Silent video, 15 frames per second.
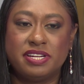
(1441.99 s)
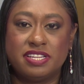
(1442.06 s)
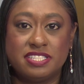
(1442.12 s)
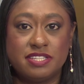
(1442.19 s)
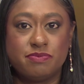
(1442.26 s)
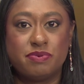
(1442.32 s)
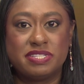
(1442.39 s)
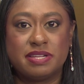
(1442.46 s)
It
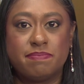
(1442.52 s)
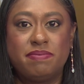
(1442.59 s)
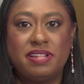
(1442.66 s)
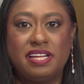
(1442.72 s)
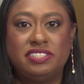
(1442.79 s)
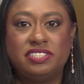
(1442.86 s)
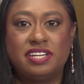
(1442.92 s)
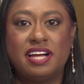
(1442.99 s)
was a
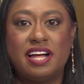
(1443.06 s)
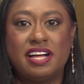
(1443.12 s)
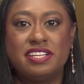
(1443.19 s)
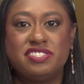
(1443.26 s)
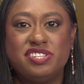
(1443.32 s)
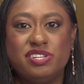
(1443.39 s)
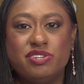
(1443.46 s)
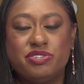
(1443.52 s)
pleasure as
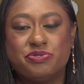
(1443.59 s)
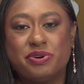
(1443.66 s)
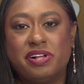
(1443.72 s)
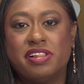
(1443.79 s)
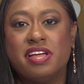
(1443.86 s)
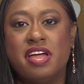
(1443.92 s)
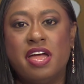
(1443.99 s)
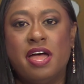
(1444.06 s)
usual,
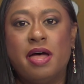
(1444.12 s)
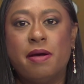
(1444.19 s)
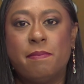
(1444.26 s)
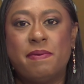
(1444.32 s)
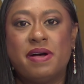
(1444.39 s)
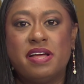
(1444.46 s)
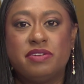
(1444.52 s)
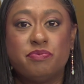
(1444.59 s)

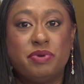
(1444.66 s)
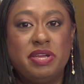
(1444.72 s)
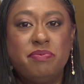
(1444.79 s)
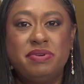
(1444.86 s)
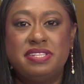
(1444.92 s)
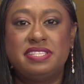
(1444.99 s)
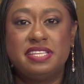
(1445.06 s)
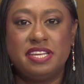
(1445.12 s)
but we would
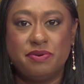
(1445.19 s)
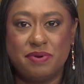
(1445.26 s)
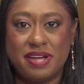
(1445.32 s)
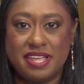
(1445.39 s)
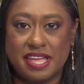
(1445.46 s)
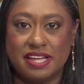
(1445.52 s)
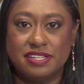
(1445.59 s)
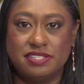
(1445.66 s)
see you
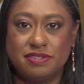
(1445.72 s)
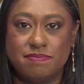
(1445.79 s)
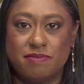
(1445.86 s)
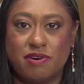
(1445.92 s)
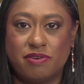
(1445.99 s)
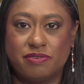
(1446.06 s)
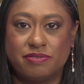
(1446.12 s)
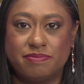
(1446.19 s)
again
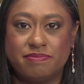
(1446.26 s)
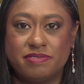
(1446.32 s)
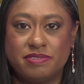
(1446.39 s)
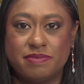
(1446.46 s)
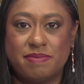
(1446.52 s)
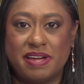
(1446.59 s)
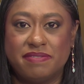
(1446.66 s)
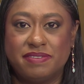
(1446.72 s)
tomorrow. So
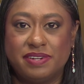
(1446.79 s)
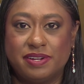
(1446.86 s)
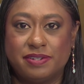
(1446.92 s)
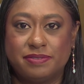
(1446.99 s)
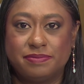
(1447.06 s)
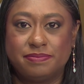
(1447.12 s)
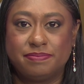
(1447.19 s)
bye for now.